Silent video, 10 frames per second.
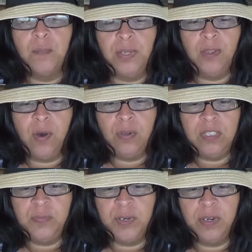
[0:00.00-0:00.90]
But the Holy
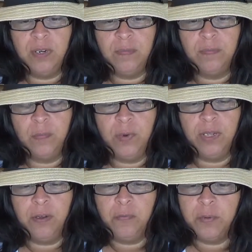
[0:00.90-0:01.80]
Spirit
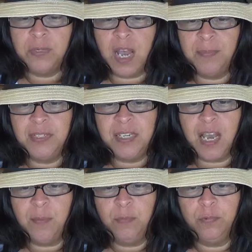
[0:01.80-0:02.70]
will, from time to
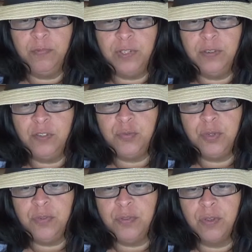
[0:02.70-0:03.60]
time, reveal the
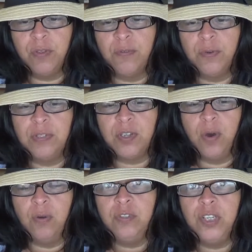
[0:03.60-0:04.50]
truth through its
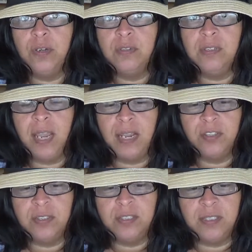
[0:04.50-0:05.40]
own chosen
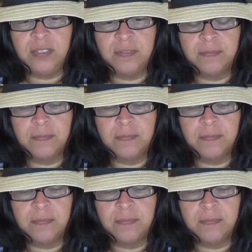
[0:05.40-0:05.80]
agencies.